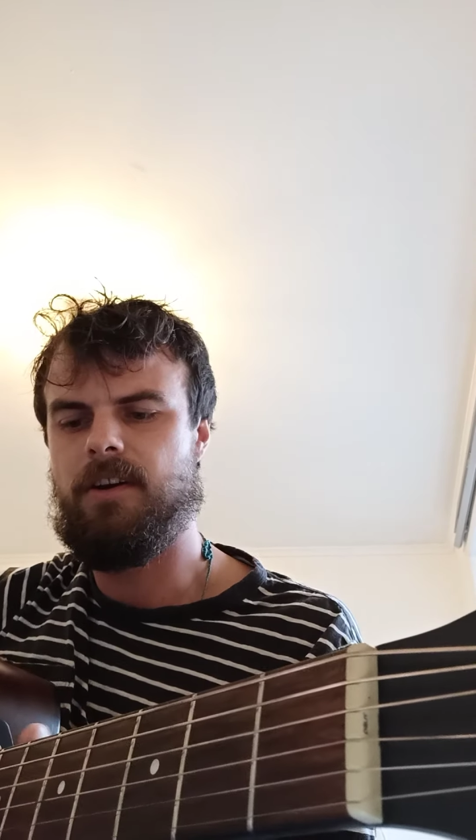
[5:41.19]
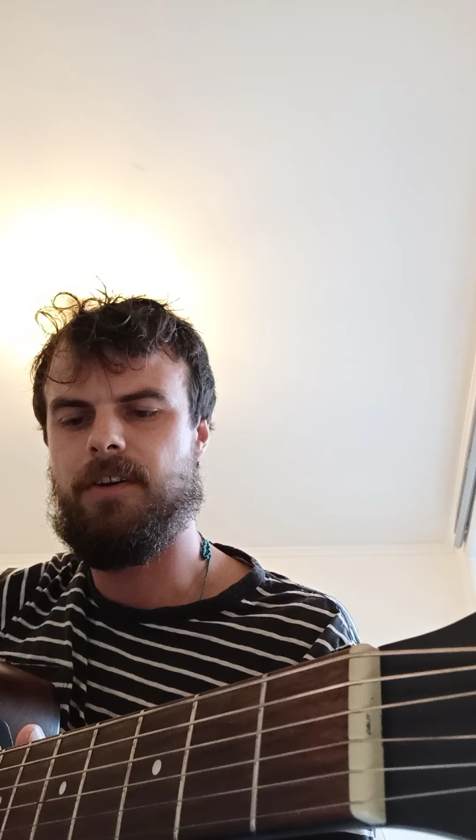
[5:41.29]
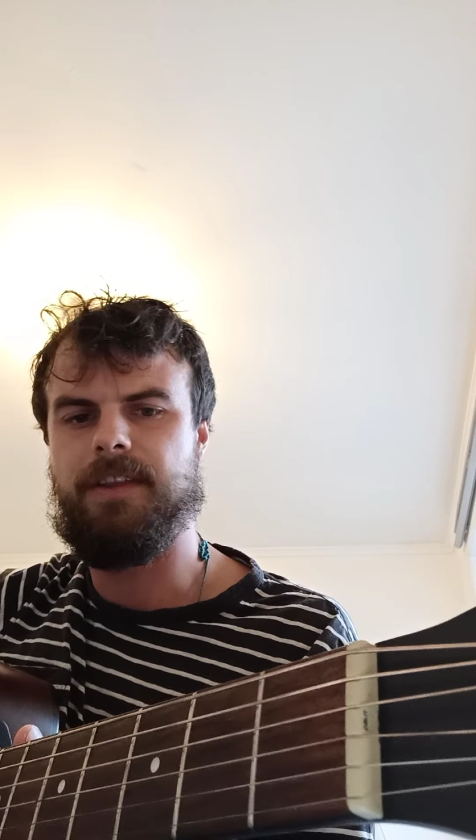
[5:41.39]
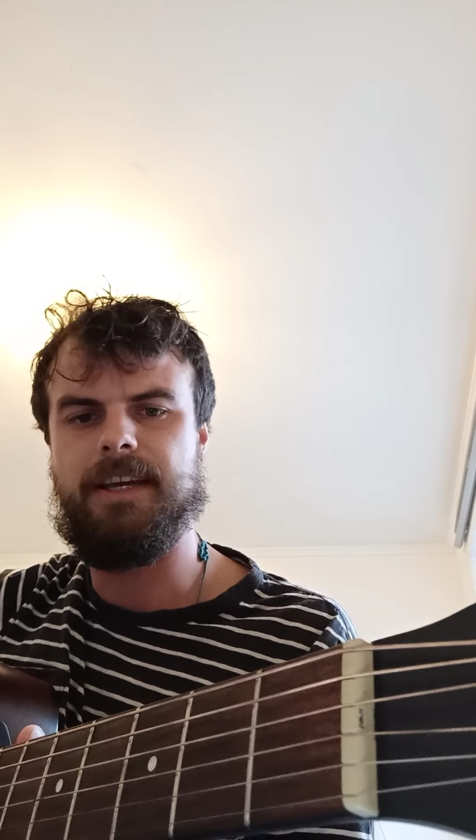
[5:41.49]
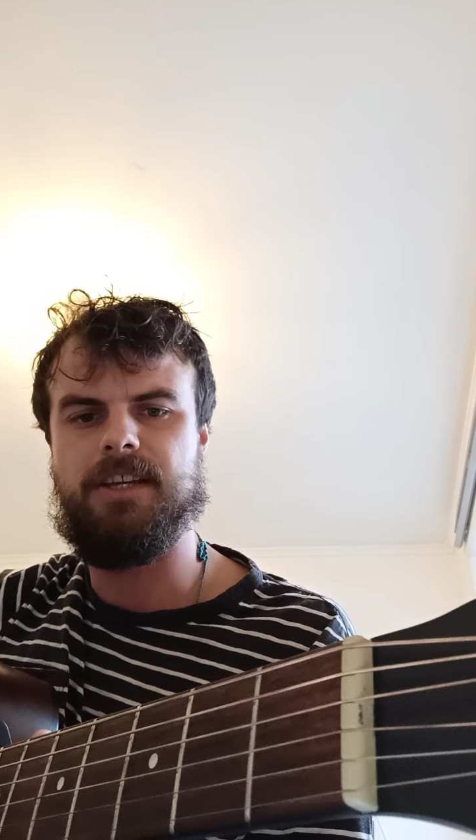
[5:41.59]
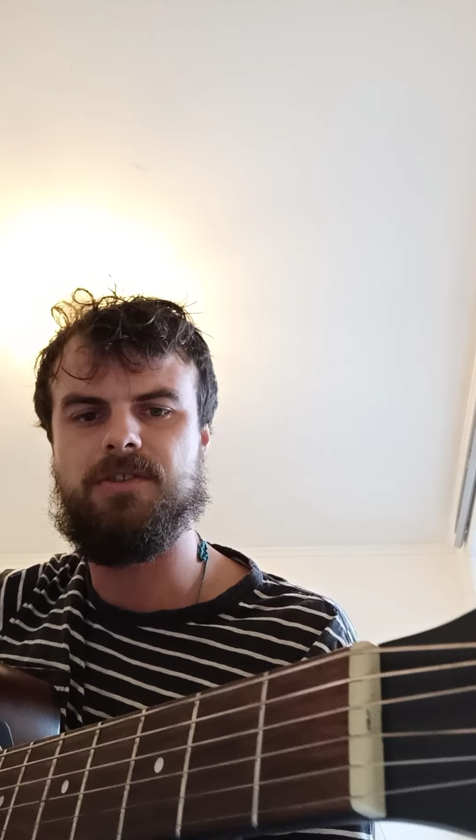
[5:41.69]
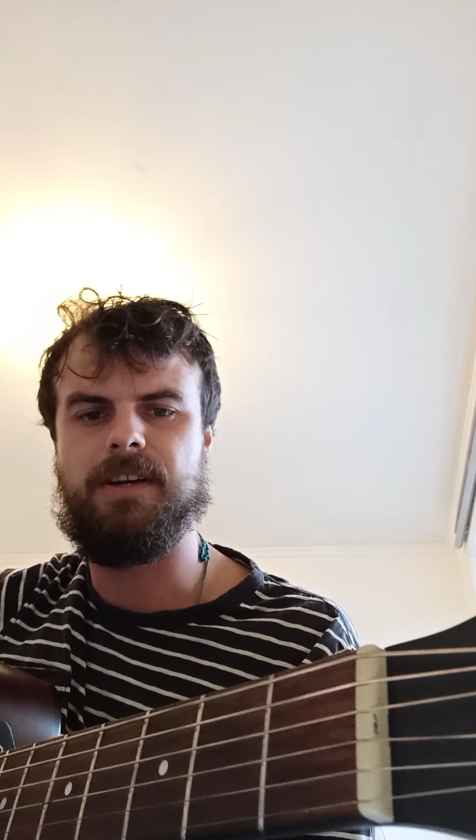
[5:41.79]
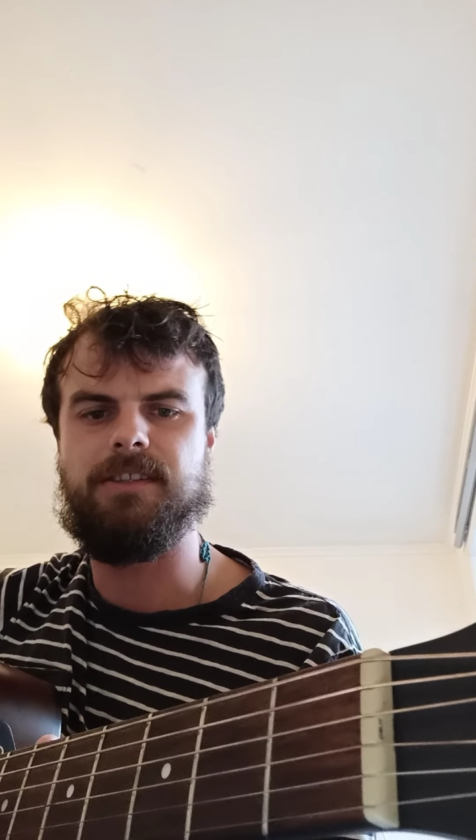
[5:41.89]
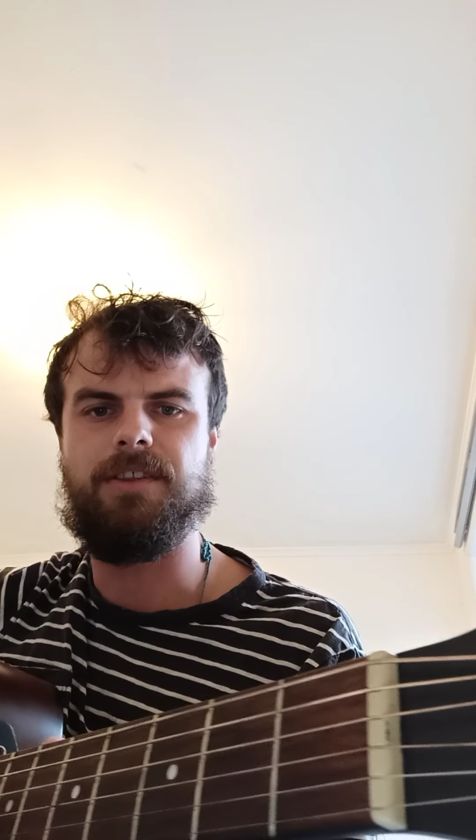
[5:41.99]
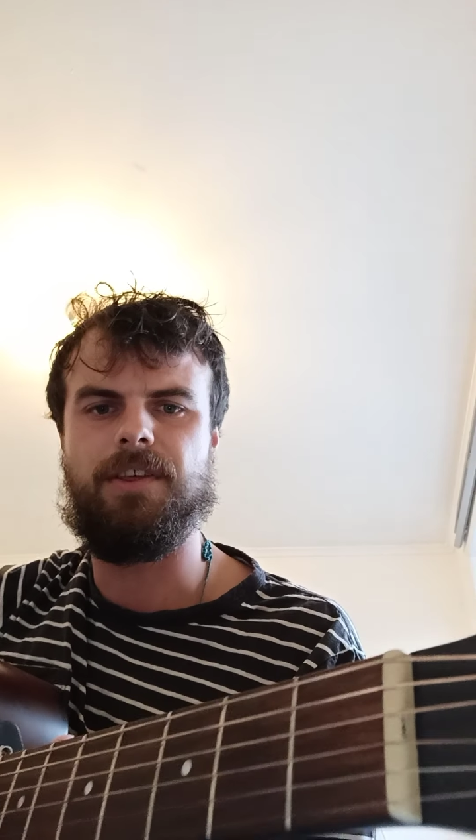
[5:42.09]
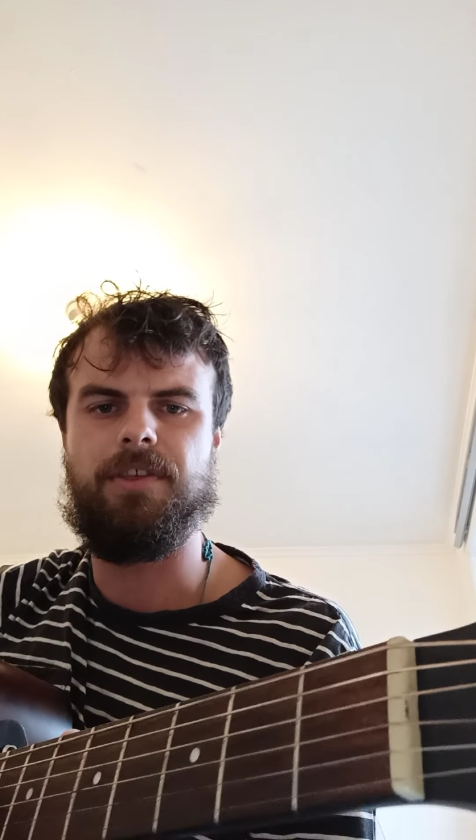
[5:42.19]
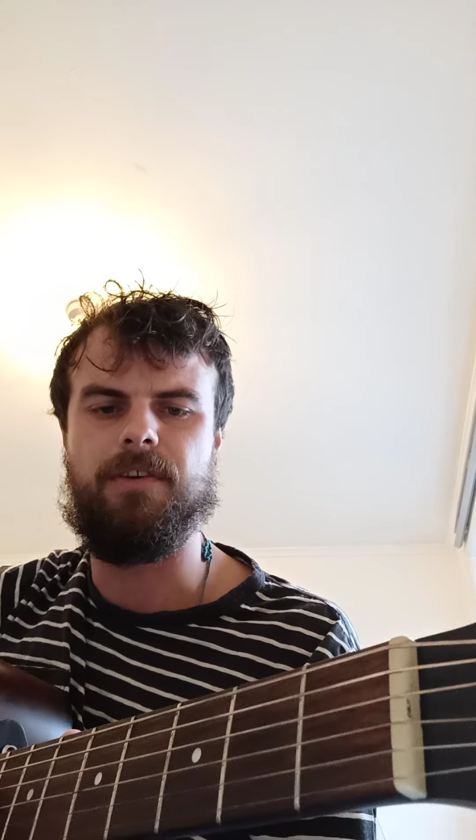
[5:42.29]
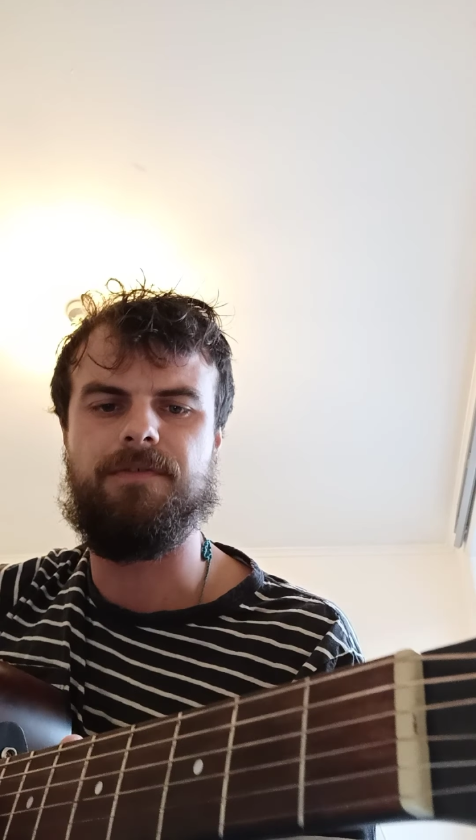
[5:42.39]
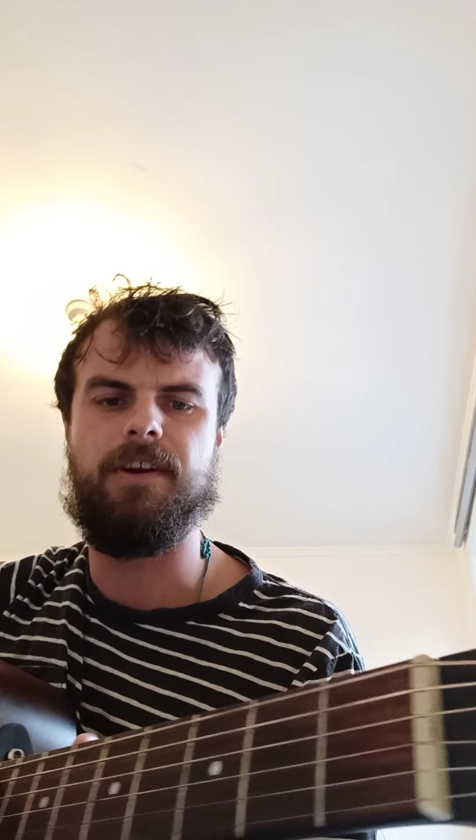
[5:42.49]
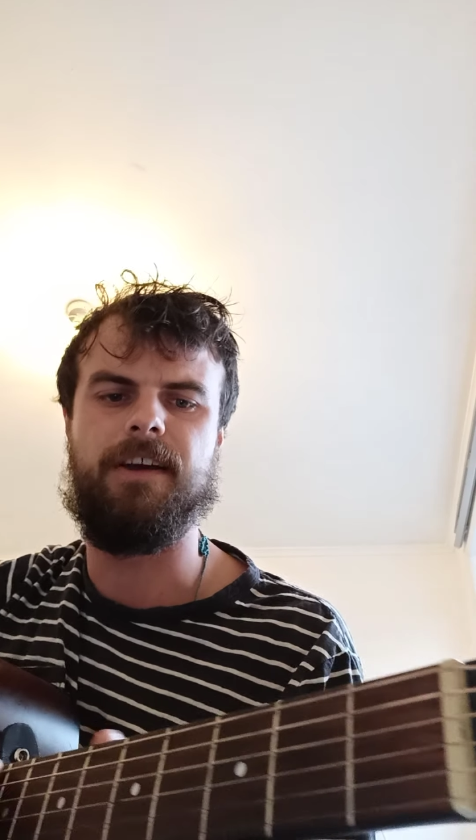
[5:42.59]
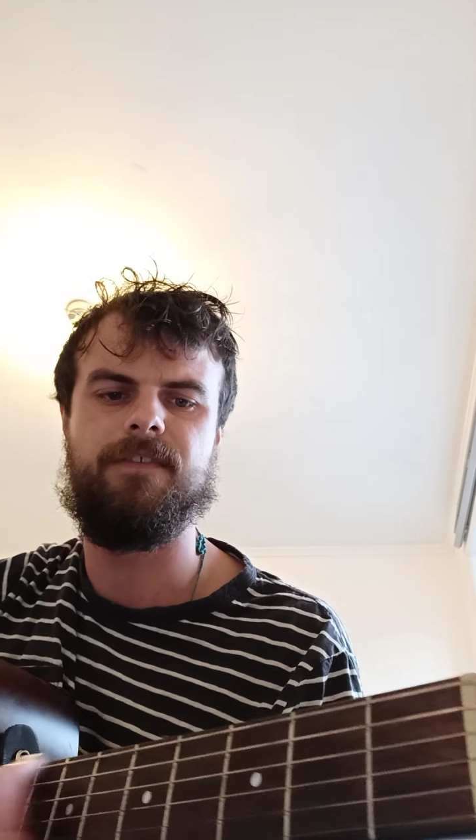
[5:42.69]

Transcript: on the E string to the 3rd fret.